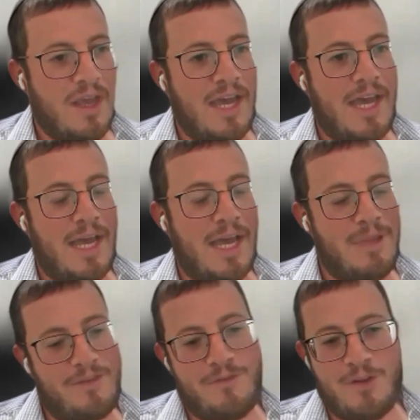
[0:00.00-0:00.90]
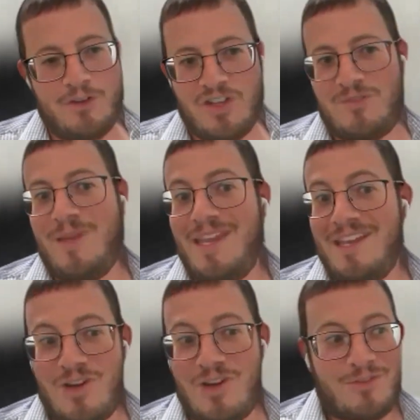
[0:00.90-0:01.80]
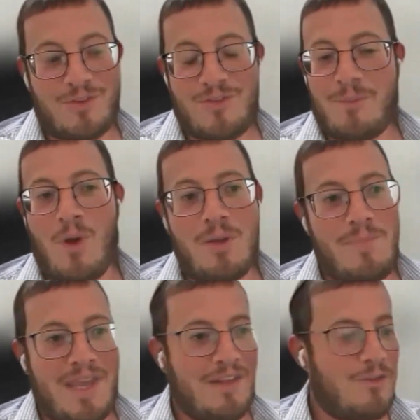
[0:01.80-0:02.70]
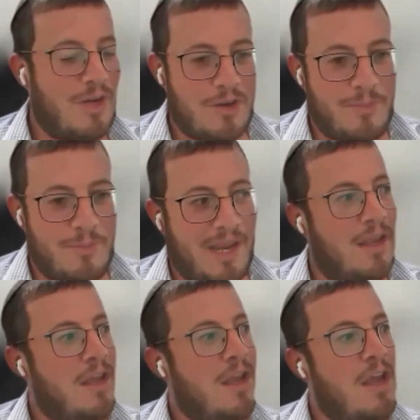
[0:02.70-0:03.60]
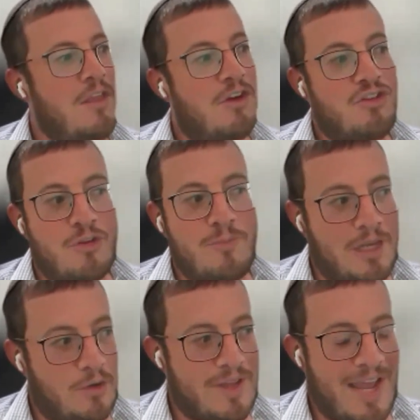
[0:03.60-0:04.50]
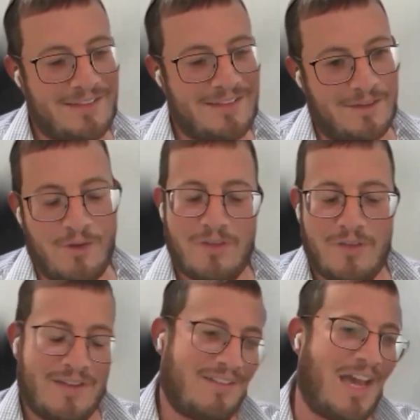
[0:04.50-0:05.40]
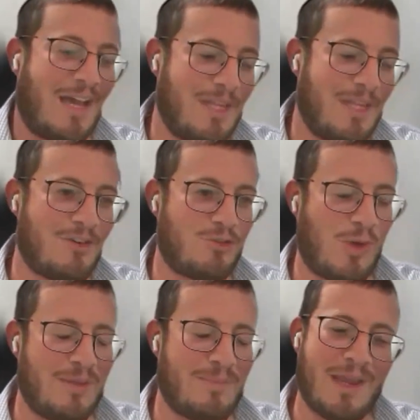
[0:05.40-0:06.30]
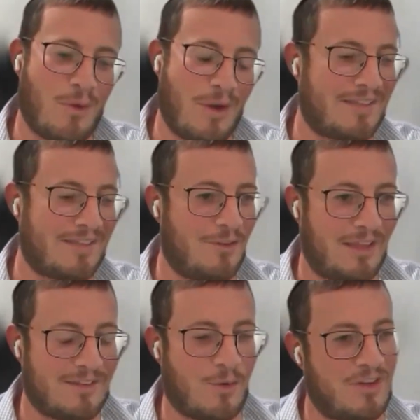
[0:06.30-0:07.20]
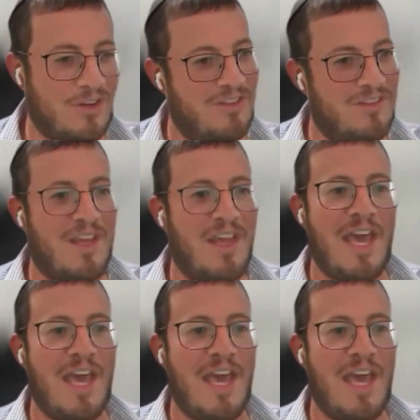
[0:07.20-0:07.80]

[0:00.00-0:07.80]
If you're just making a transfer from one bank to another bank, there should be no taxes involved. It does not mean your Israeli bank won't ask you lots of questions.